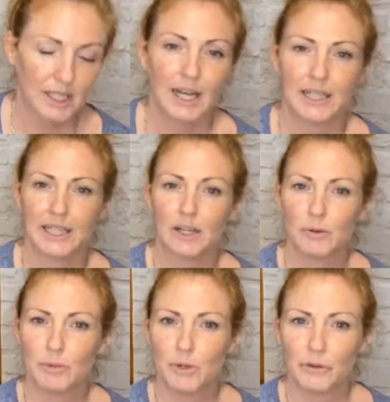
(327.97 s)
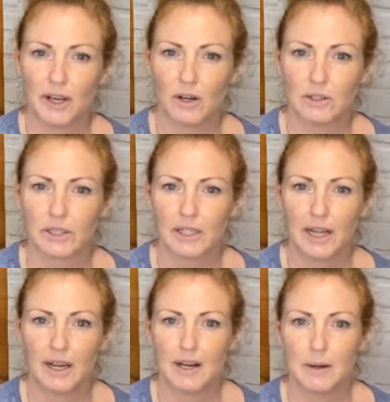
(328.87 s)
and then I'll move it on,
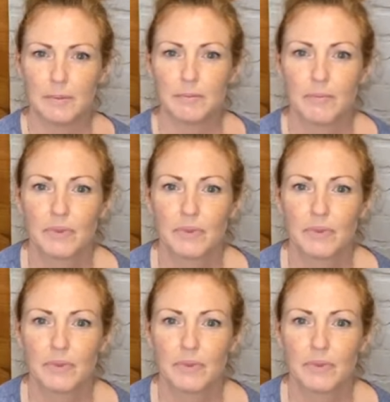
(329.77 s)
um,